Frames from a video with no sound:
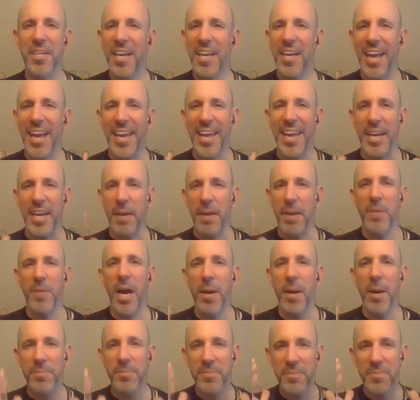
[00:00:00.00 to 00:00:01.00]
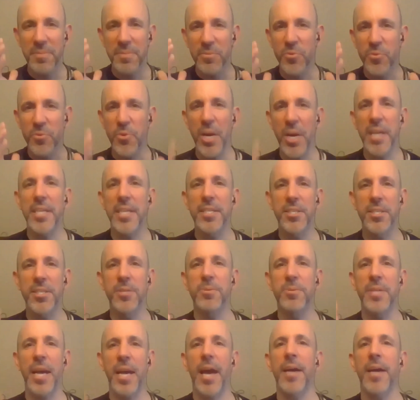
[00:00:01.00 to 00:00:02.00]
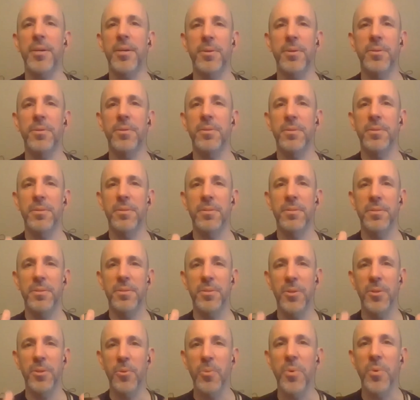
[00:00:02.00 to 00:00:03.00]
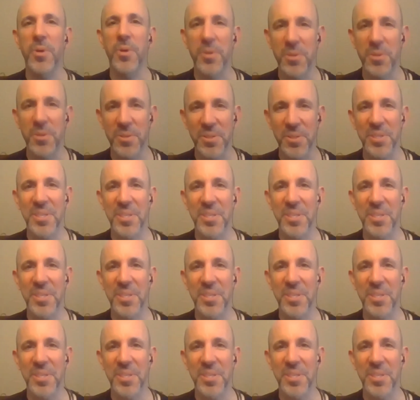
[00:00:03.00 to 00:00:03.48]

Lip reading: And I'm ready to tackle the world,